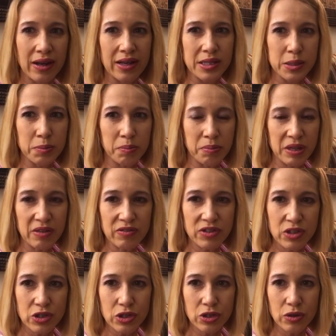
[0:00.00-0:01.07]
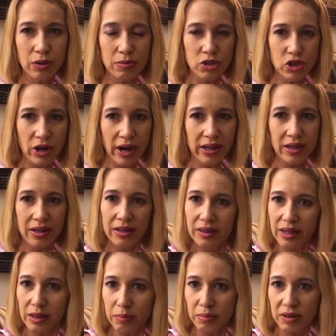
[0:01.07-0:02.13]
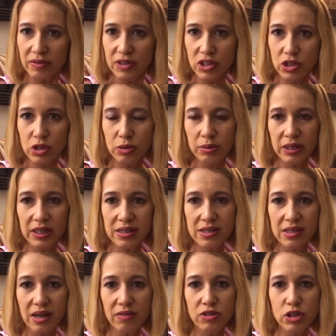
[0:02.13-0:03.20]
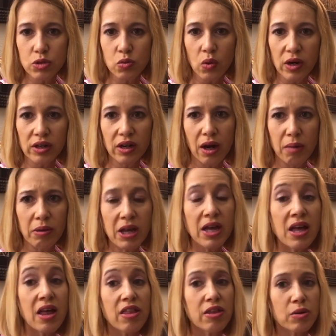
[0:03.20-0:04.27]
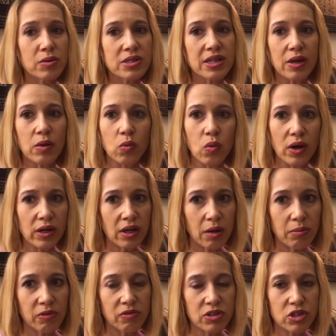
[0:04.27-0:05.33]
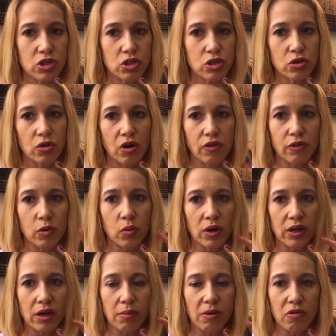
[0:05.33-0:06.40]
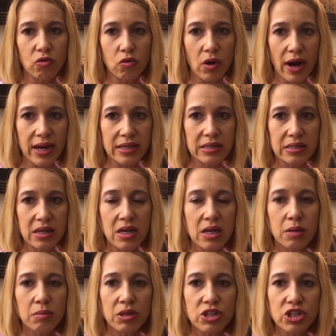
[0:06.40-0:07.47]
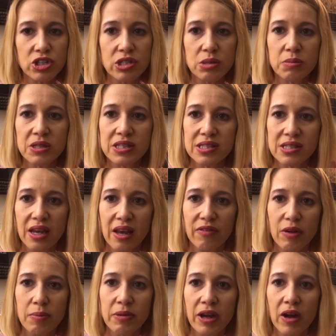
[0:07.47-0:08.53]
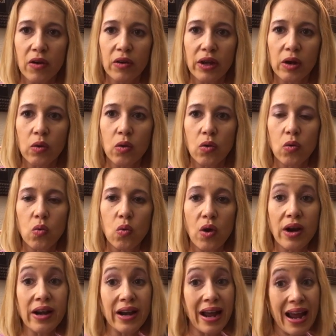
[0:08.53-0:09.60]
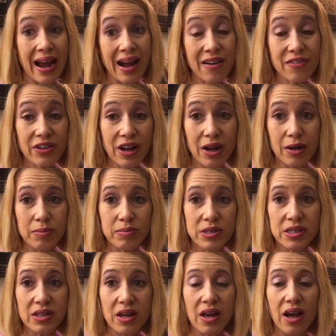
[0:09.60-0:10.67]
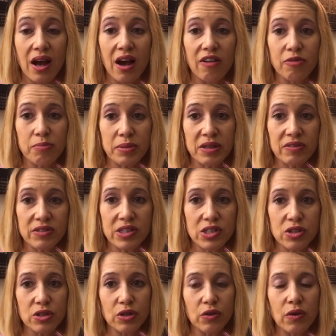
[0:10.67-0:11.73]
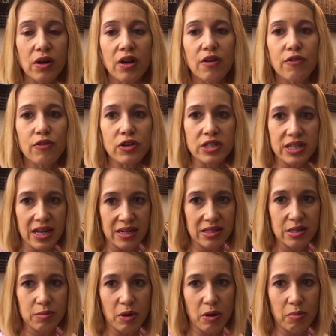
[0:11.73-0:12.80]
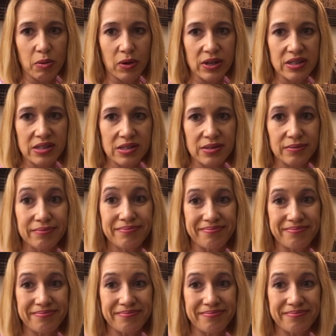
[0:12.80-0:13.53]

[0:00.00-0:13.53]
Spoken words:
it as beef stew. I'm tracking it like a beef stew, but instead of just one cup, there was like one cup of the stew over one cup of rice. But just to be safe, I'm counting 1.5 cups of beef stew for 10 smart points.